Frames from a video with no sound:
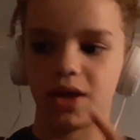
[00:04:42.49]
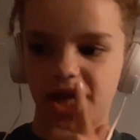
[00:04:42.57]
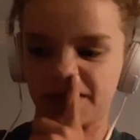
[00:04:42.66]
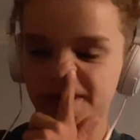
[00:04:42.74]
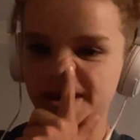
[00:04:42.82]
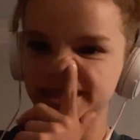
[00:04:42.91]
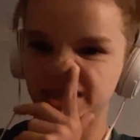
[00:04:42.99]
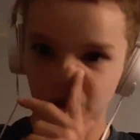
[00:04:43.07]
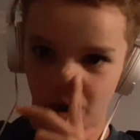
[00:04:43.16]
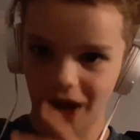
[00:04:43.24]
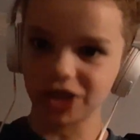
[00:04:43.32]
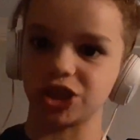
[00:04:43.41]
And then so
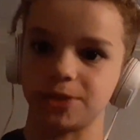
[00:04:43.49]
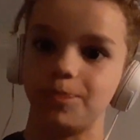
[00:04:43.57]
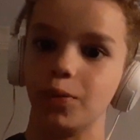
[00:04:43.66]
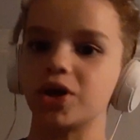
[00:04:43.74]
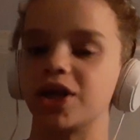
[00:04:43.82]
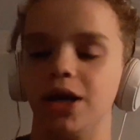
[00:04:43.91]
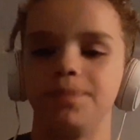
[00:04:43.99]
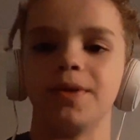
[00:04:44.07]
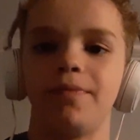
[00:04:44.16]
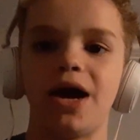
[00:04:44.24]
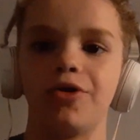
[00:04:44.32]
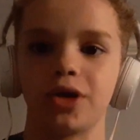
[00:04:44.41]
I just book it up the
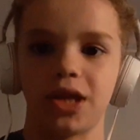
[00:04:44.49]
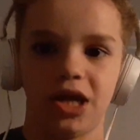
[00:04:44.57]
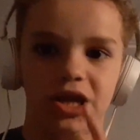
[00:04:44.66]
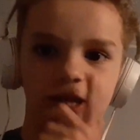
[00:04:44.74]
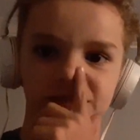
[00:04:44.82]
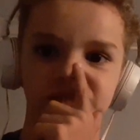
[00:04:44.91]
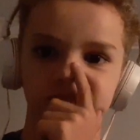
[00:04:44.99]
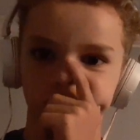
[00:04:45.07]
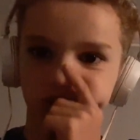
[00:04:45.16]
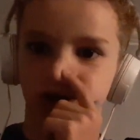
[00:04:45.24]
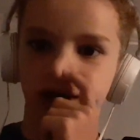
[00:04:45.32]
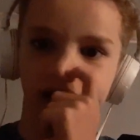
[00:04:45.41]
mountain, and then she's
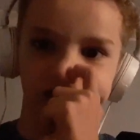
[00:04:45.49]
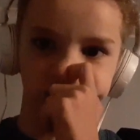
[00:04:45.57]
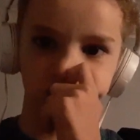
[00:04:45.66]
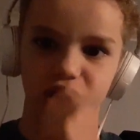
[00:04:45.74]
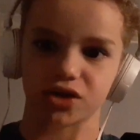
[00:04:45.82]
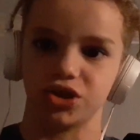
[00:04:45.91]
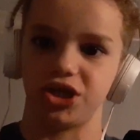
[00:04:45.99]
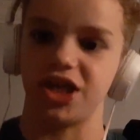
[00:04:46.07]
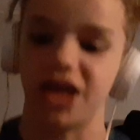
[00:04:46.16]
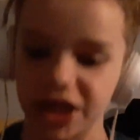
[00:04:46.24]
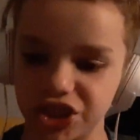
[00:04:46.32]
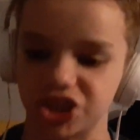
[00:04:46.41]
still kind of struggling,
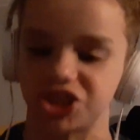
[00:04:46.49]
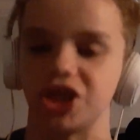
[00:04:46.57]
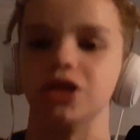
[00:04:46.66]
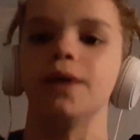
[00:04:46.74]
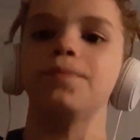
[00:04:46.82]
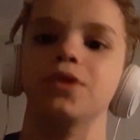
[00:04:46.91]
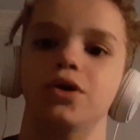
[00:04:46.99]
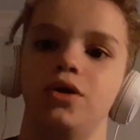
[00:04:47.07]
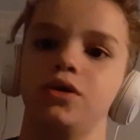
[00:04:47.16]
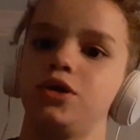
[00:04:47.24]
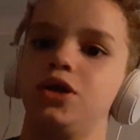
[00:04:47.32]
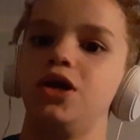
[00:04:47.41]
and I just get up
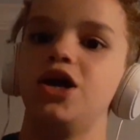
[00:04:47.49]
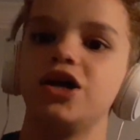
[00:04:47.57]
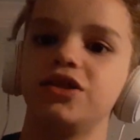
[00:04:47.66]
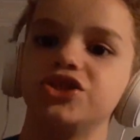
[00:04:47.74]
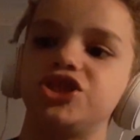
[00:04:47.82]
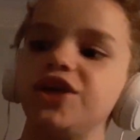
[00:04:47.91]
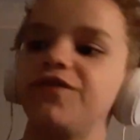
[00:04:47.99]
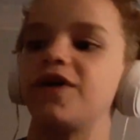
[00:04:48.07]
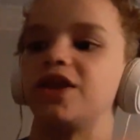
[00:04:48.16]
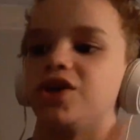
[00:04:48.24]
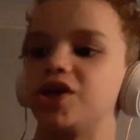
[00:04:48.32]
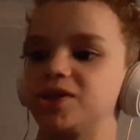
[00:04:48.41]
there, and then she
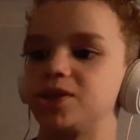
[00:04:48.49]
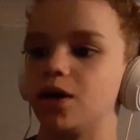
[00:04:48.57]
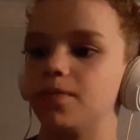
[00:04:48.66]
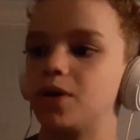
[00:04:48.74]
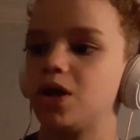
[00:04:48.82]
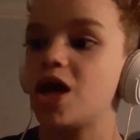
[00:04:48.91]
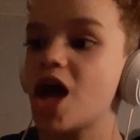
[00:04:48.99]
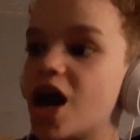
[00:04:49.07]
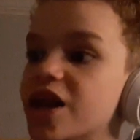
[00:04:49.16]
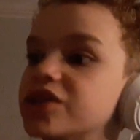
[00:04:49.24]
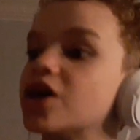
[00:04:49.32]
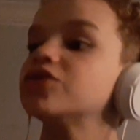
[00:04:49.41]
finally gets up,
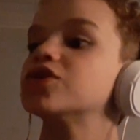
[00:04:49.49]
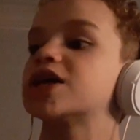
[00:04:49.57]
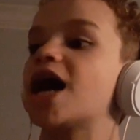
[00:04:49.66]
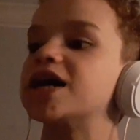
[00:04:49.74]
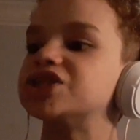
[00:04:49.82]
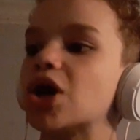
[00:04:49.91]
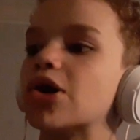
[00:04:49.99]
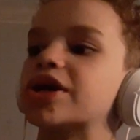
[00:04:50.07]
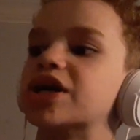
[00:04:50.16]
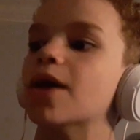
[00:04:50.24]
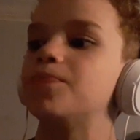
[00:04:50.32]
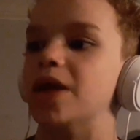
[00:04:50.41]
and another guy's
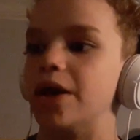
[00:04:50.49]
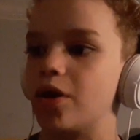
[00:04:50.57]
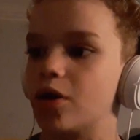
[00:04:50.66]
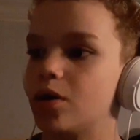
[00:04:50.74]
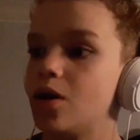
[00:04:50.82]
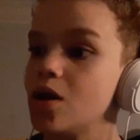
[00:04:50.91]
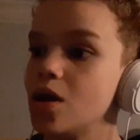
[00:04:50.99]
already up there.